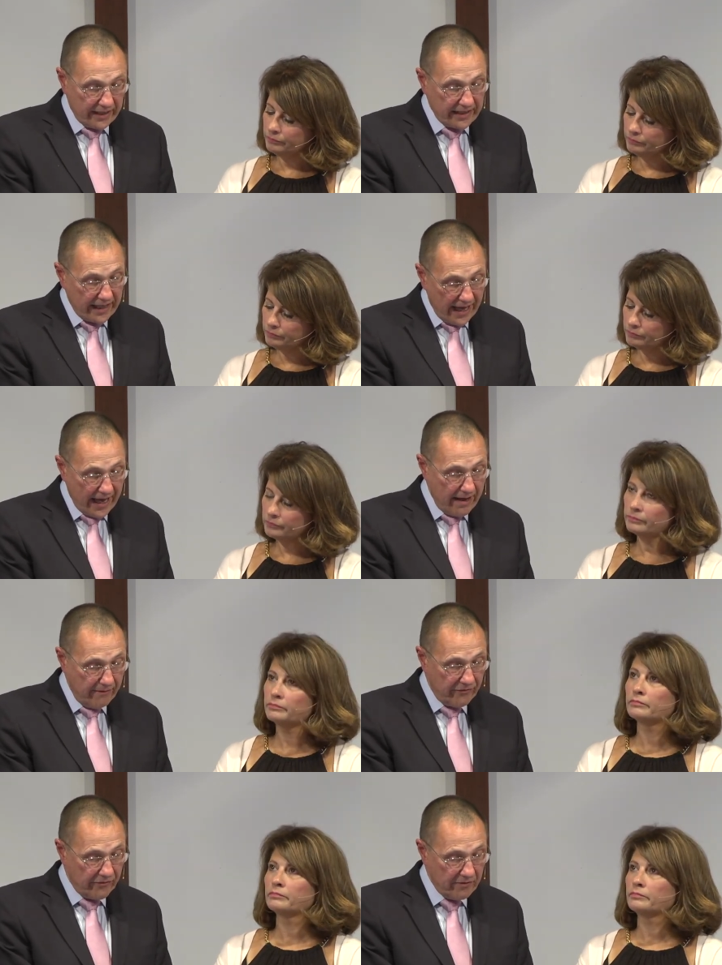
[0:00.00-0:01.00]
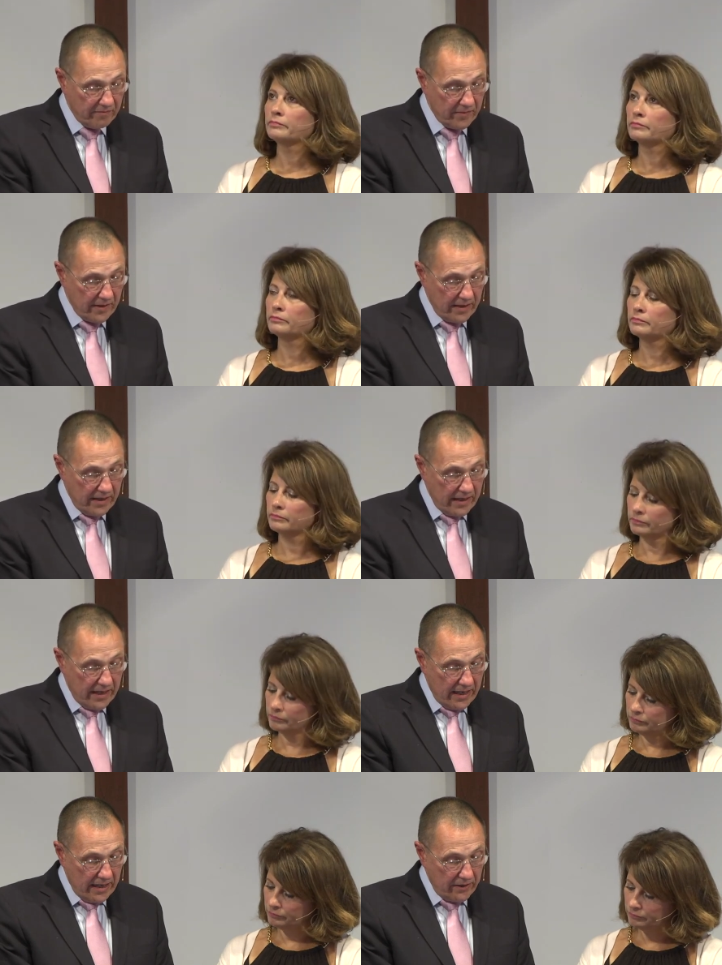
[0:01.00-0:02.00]
Speaker 1: a calf,
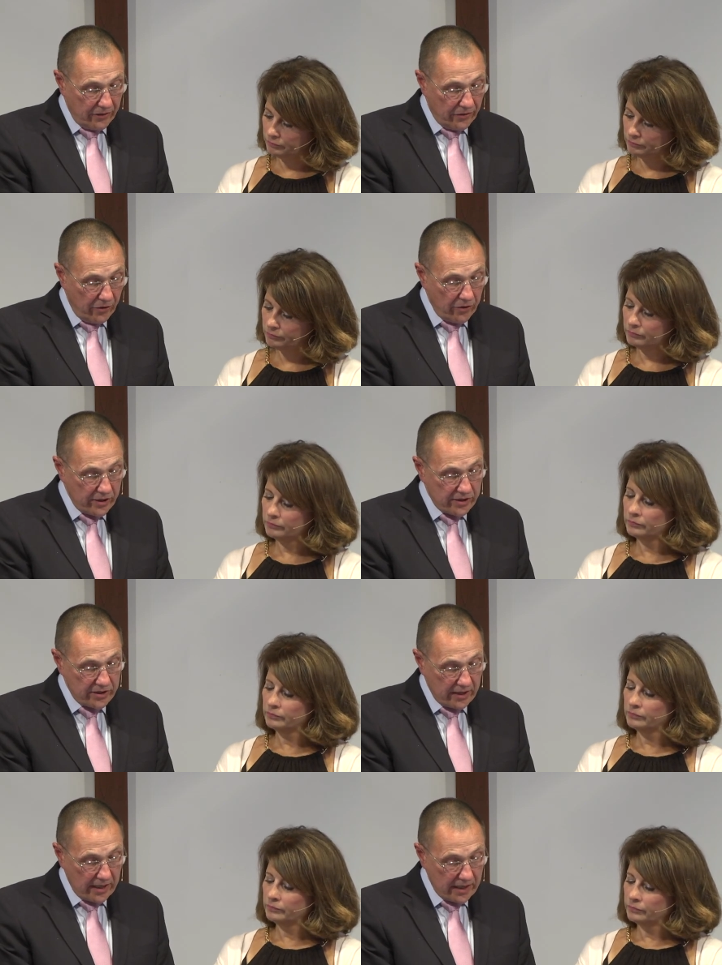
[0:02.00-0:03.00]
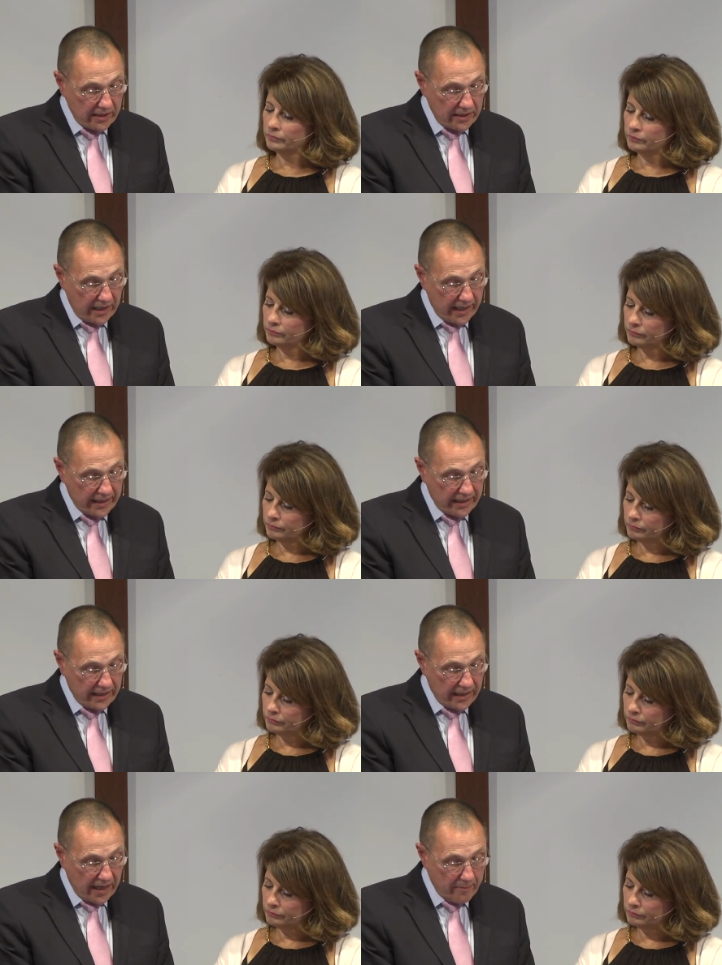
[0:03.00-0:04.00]
the third is uh, like
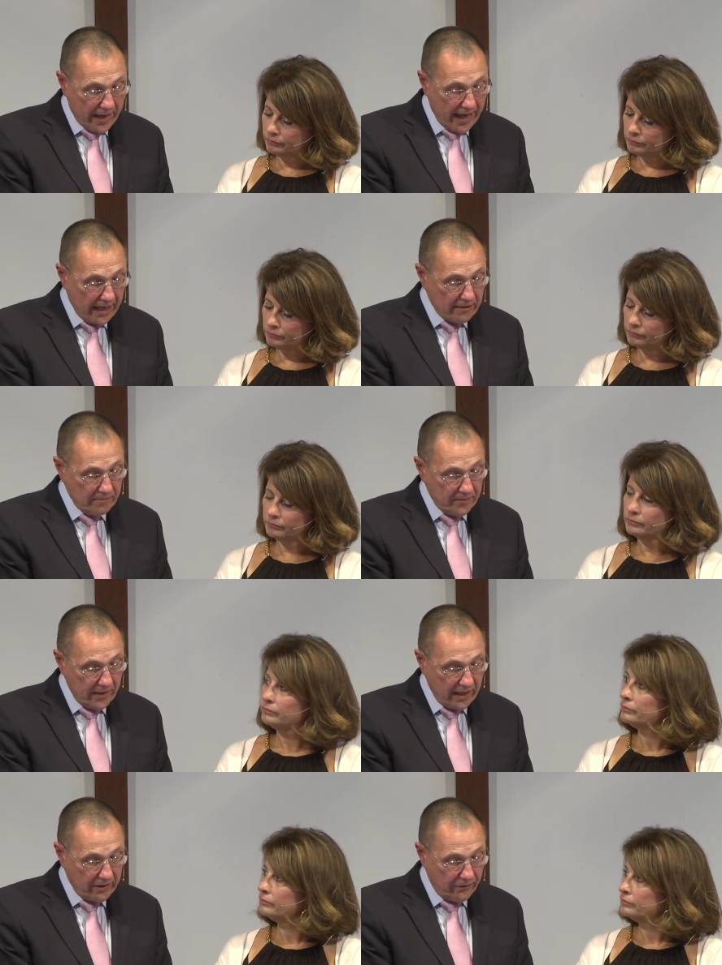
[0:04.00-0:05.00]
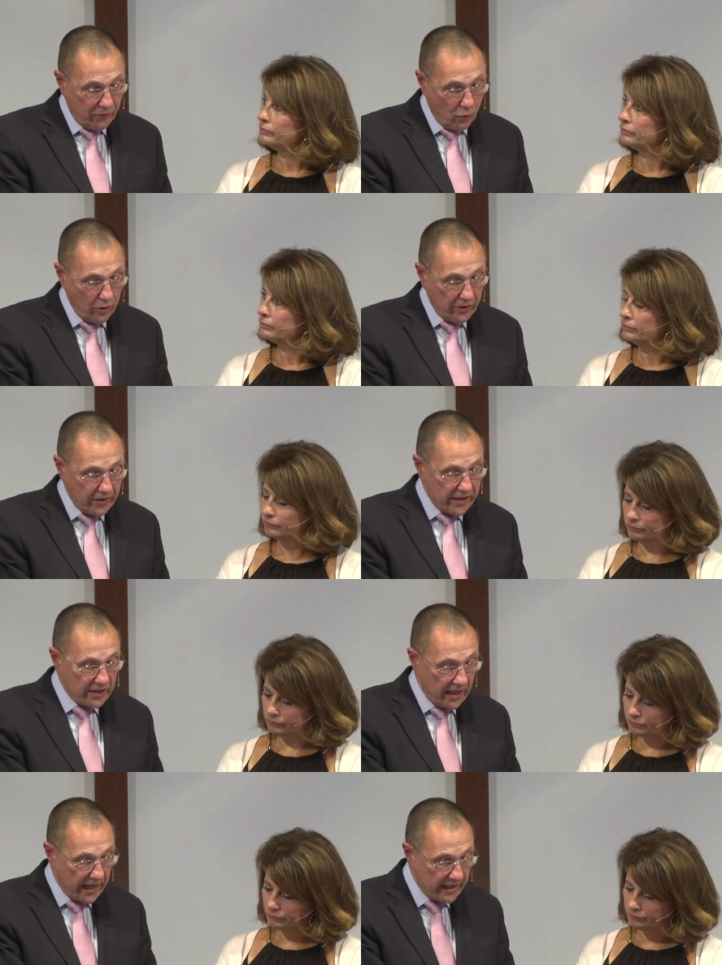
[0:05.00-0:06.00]
uh, a man, and the fourth
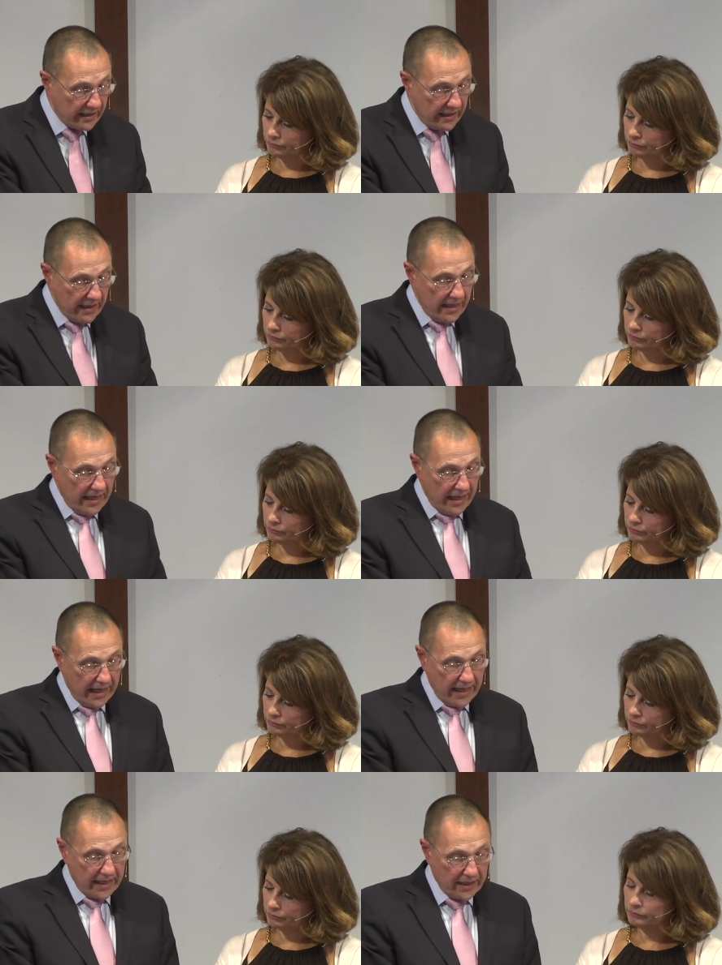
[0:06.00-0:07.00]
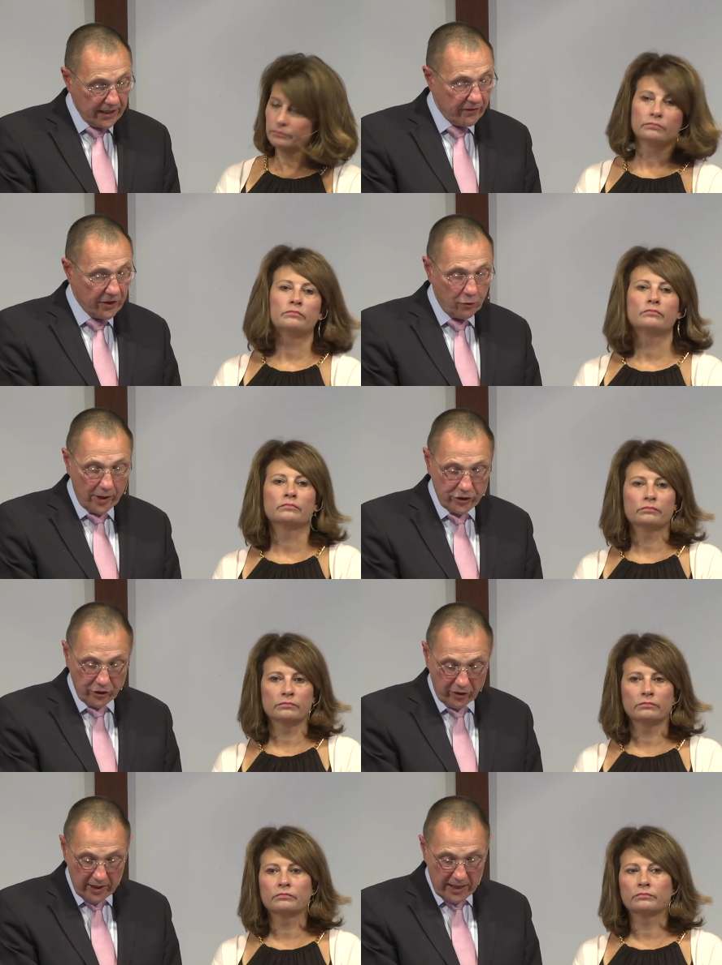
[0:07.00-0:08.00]
is like a living
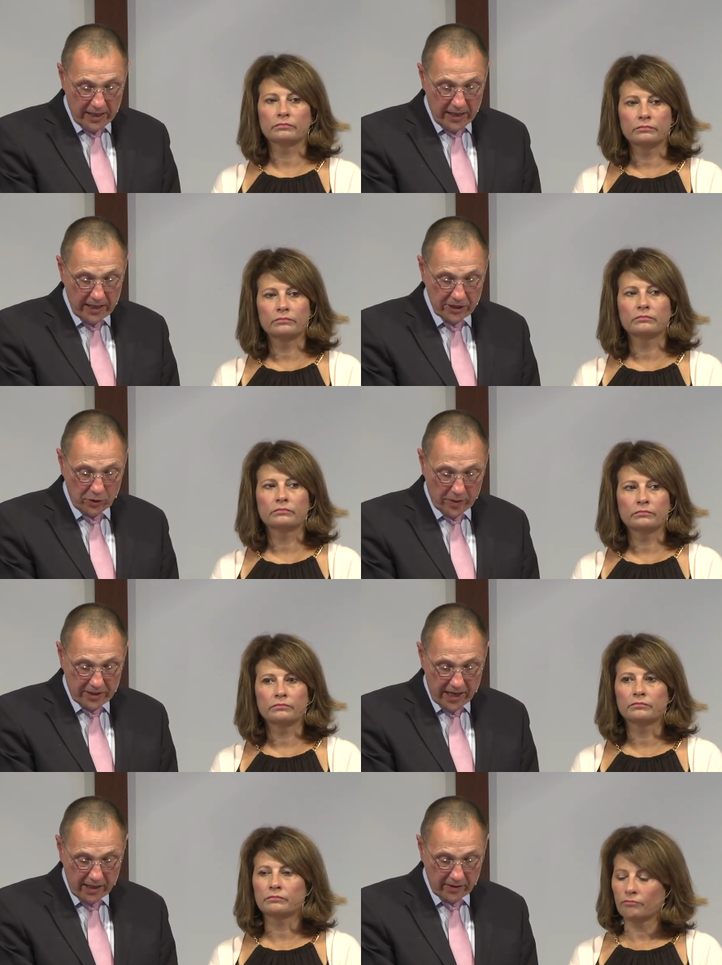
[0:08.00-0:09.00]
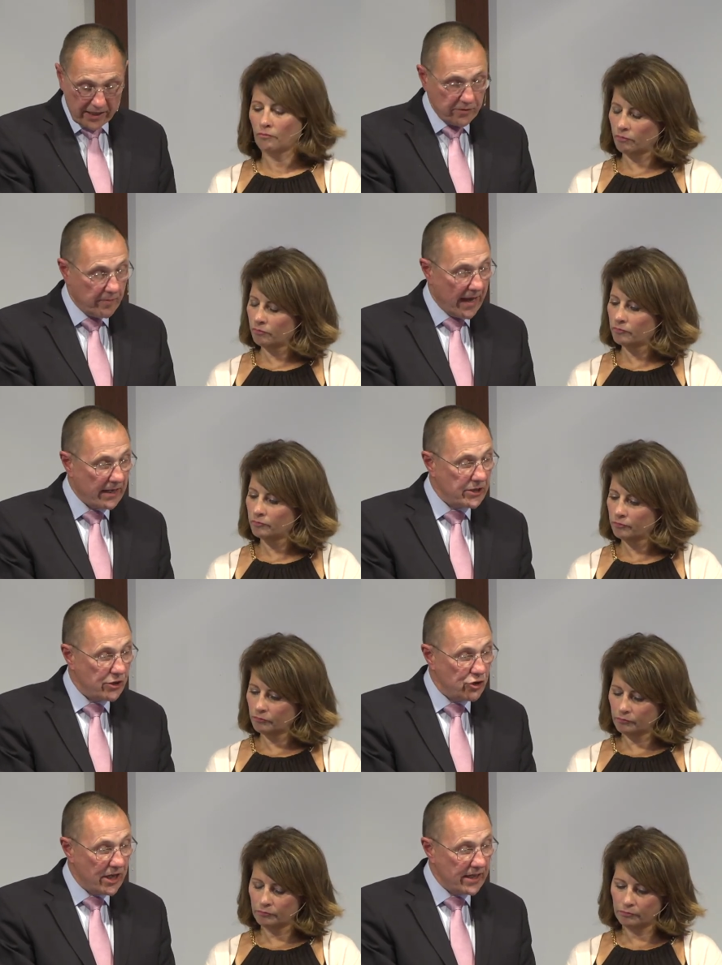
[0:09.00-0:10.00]
creature. So we take this back
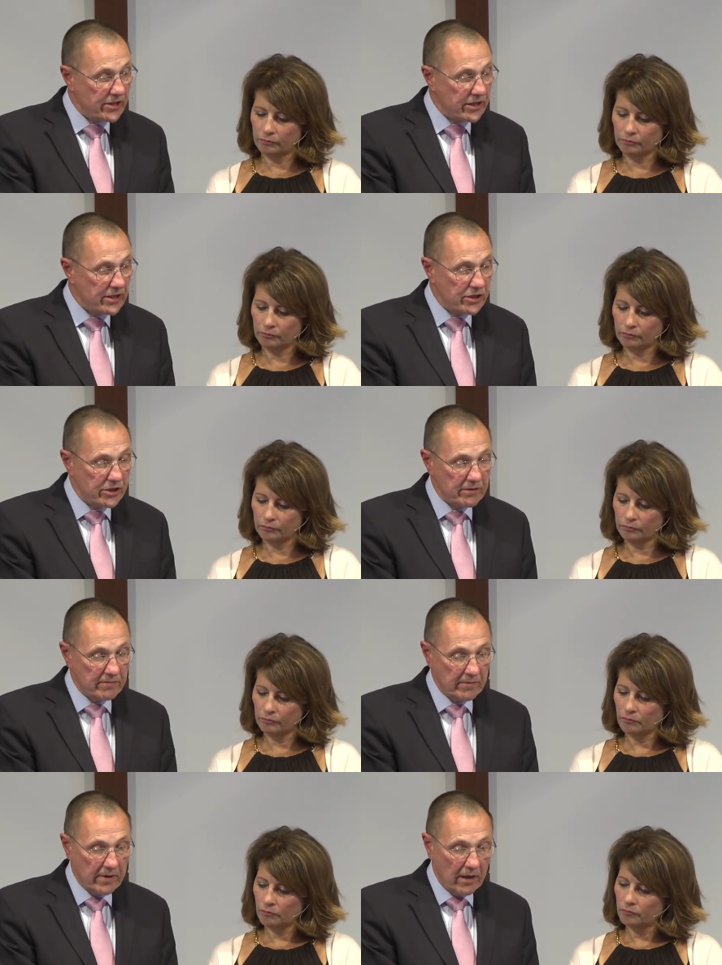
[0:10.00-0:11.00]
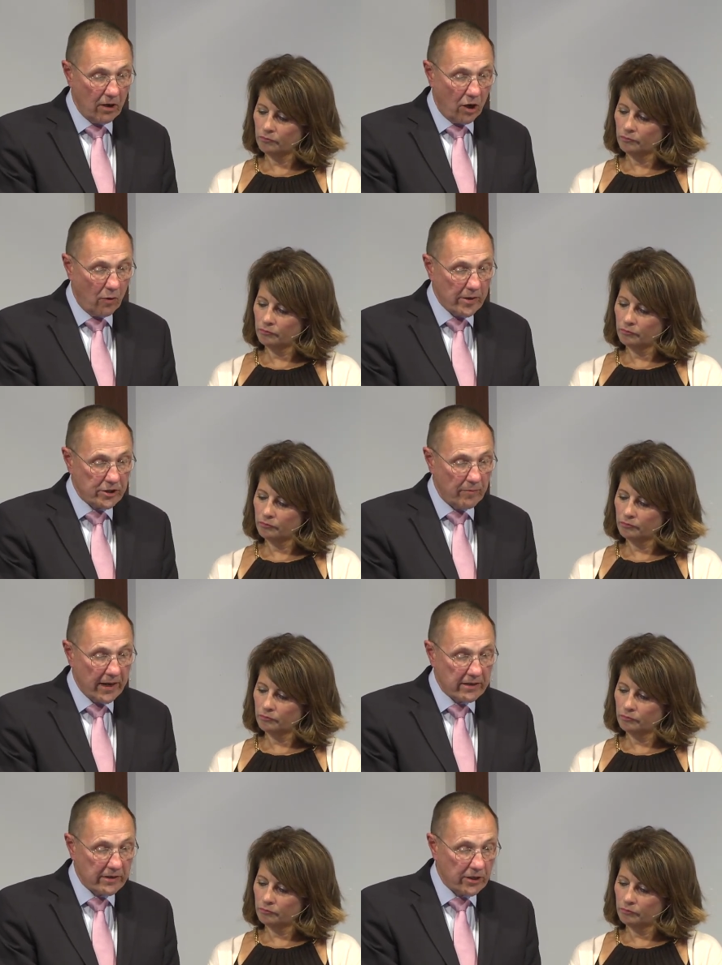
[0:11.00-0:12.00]
to Genesis. Always go
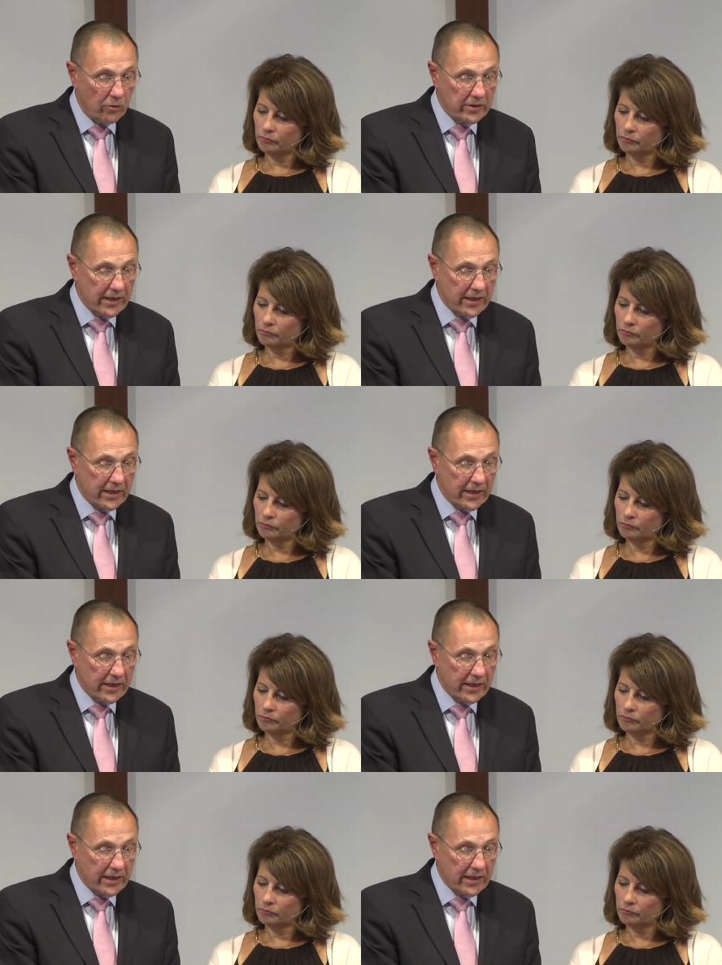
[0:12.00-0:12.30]
back to the Old